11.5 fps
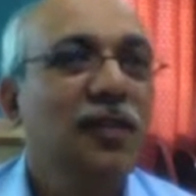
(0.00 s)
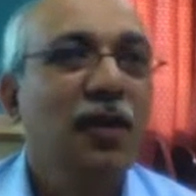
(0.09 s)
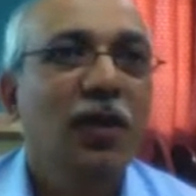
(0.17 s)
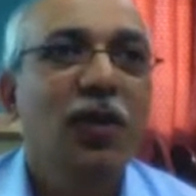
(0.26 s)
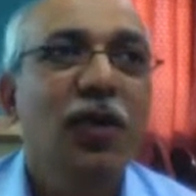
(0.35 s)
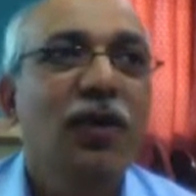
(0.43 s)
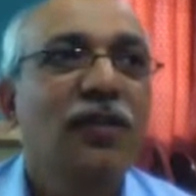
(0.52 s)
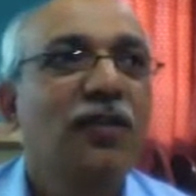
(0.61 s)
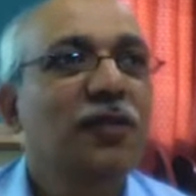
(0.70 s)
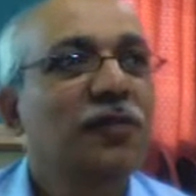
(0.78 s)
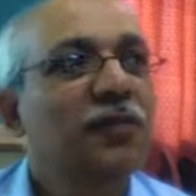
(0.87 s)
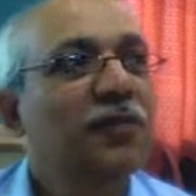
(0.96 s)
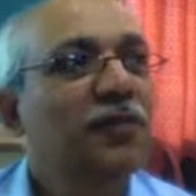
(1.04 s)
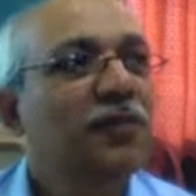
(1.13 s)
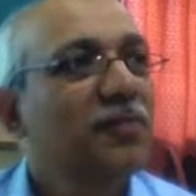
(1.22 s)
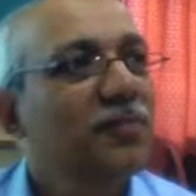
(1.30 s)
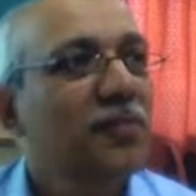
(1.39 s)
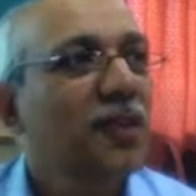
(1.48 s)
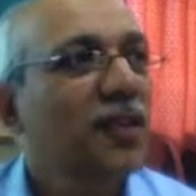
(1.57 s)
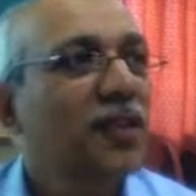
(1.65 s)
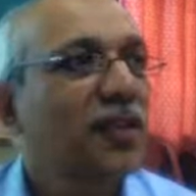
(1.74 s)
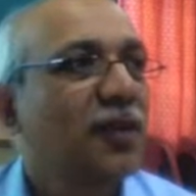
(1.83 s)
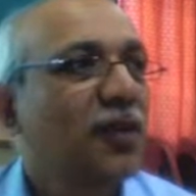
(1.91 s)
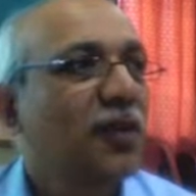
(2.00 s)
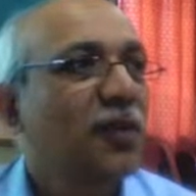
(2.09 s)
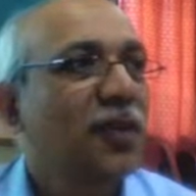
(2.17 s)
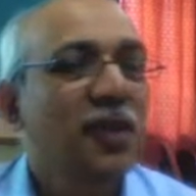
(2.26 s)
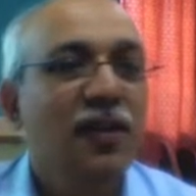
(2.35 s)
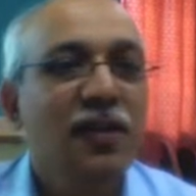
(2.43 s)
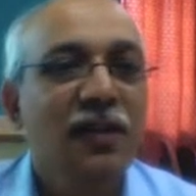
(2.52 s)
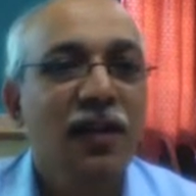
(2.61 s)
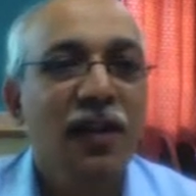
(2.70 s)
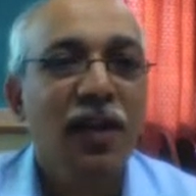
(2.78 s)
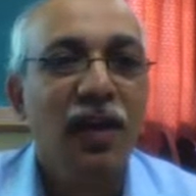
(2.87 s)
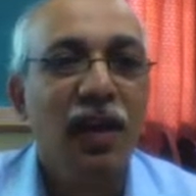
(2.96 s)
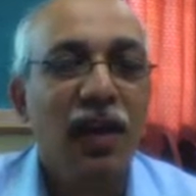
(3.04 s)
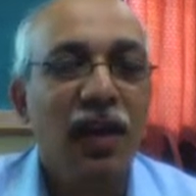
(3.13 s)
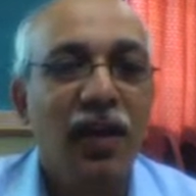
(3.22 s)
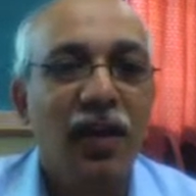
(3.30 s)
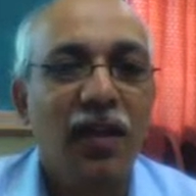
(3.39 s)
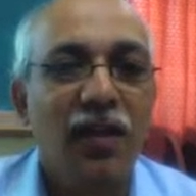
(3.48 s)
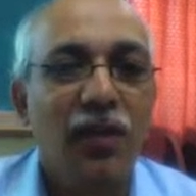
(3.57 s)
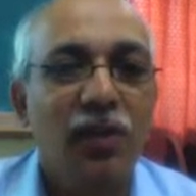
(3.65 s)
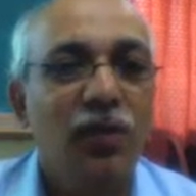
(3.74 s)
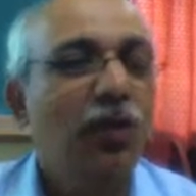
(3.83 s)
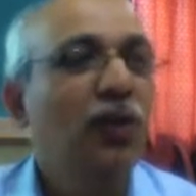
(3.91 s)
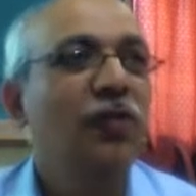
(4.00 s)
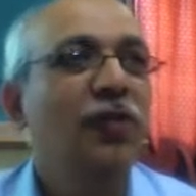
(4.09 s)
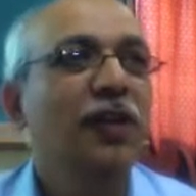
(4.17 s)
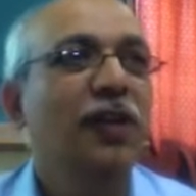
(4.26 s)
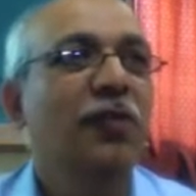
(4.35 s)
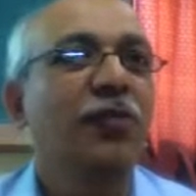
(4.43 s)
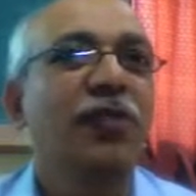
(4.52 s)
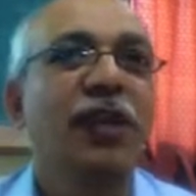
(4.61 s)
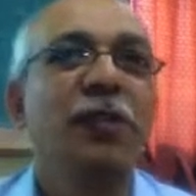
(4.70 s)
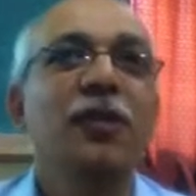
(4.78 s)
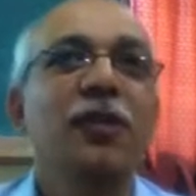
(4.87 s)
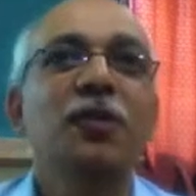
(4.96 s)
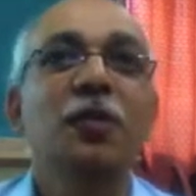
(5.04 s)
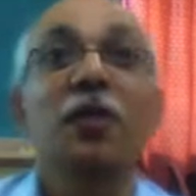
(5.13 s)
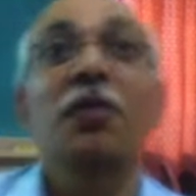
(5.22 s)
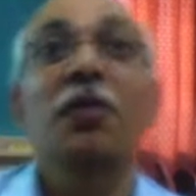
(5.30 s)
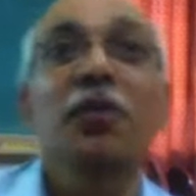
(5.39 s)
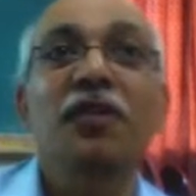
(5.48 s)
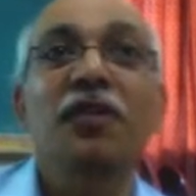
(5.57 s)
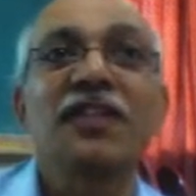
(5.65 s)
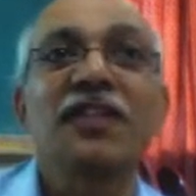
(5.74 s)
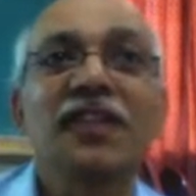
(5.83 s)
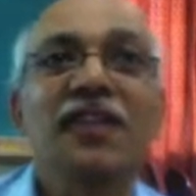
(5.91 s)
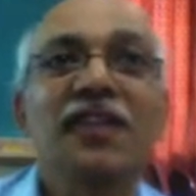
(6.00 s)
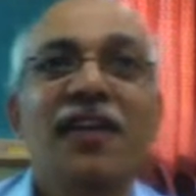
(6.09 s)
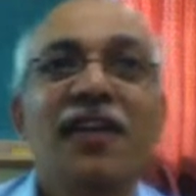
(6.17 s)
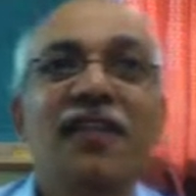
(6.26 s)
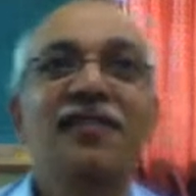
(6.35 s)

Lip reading: Lots of things are automated, and you do not fit a very big supercomputer inside a car.